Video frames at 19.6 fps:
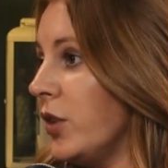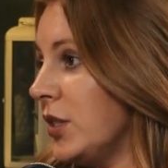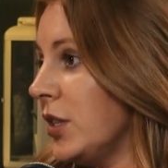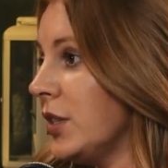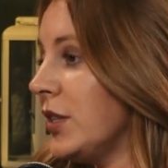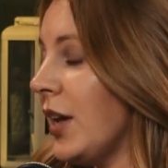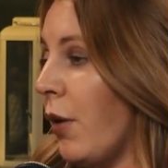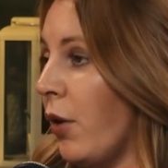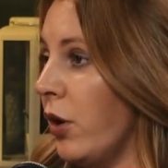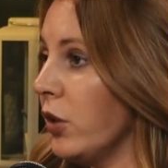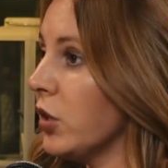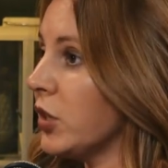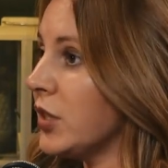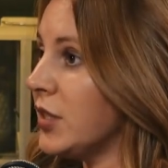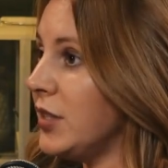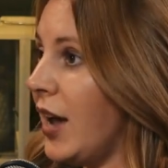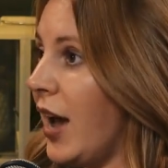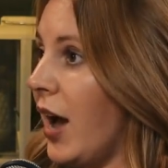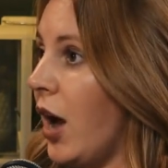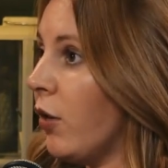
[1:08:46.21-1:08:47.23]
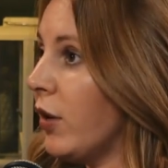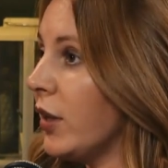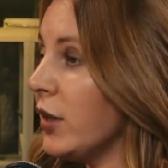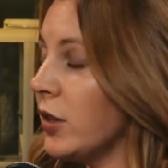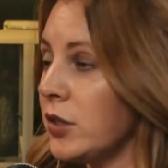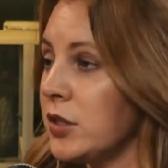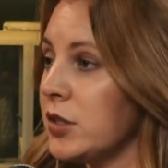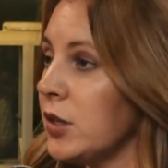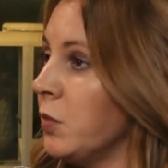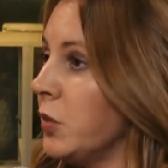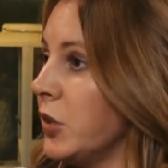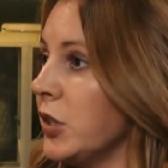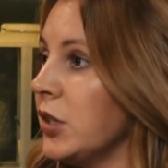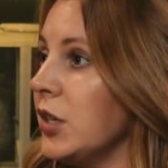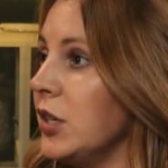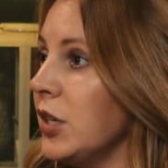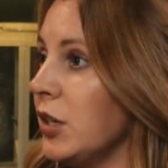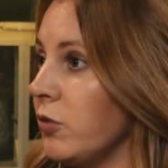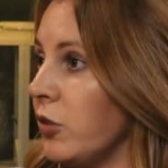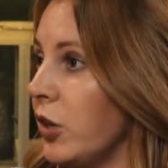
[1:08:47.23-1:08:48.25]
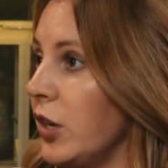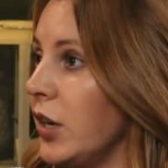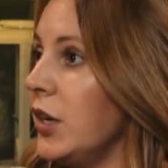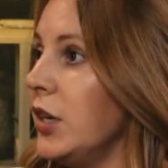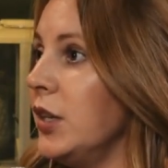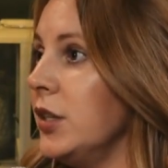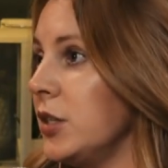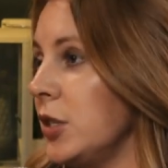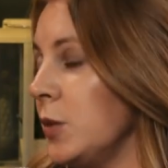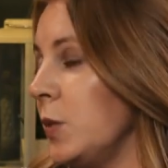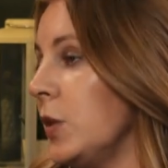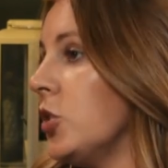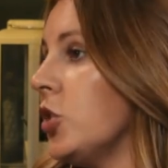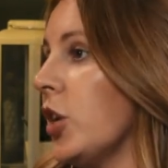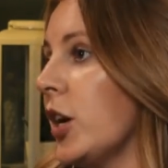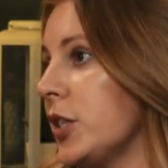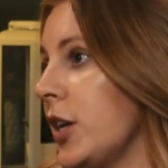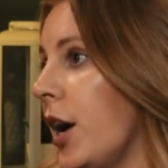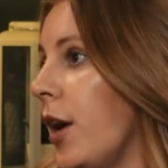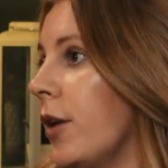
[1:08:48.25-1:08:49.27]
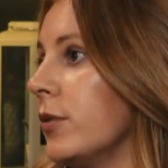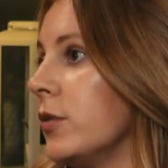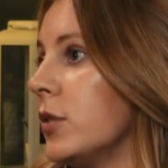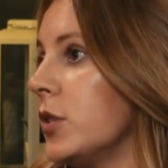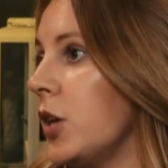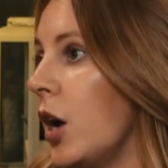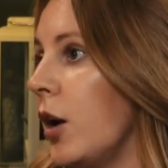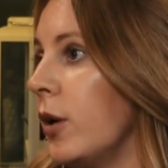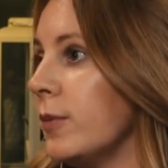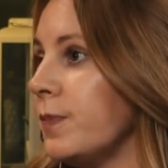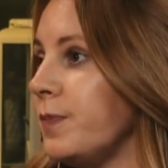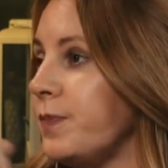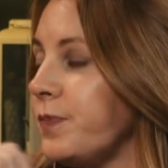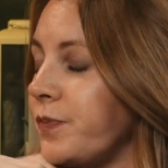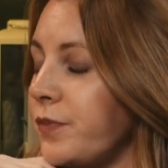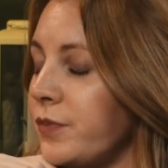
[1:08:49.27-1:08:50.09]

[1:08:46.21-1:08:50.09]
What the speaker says: This is how it looks now. It looks completely different. It needs to be checked out. So